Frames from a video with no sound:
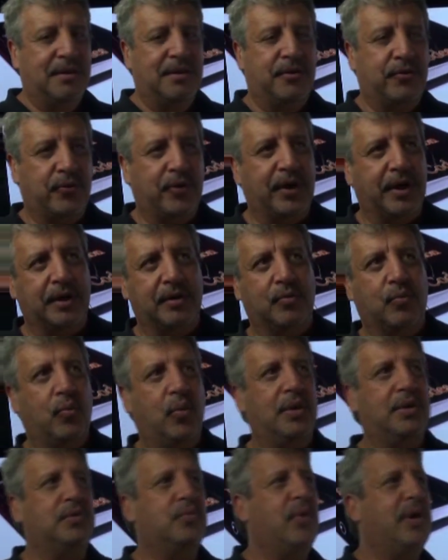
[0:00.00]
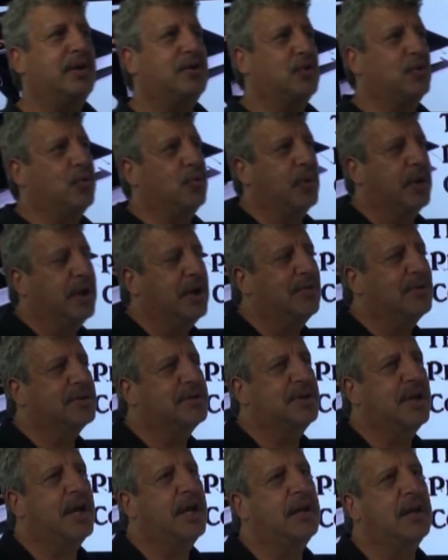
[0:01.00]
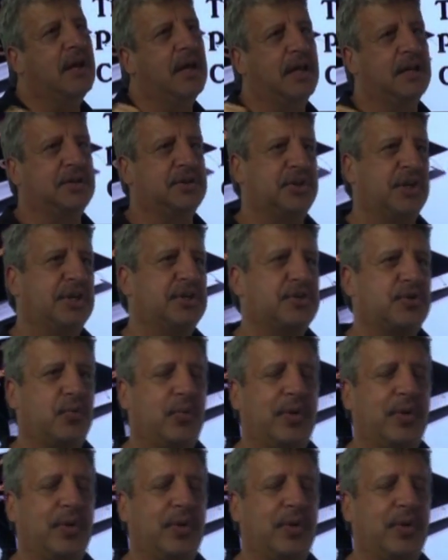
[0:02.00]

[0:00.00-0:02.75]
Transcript: 3, one way to irritate and chase